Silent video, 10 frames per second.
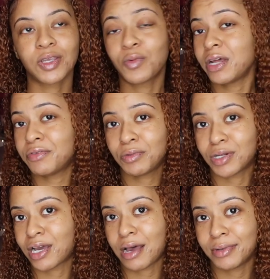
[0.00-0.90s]
Whatever you
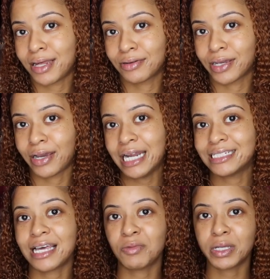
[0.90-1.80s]
want to comment, I don't care. I
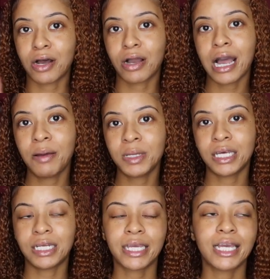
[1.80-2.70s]
just like when y'all comment
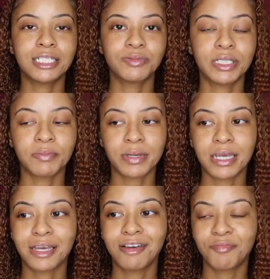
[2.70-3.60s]
and engage with
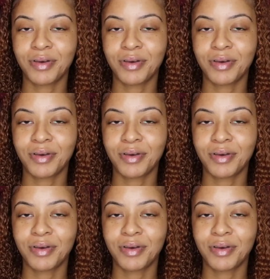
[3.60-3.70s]
me.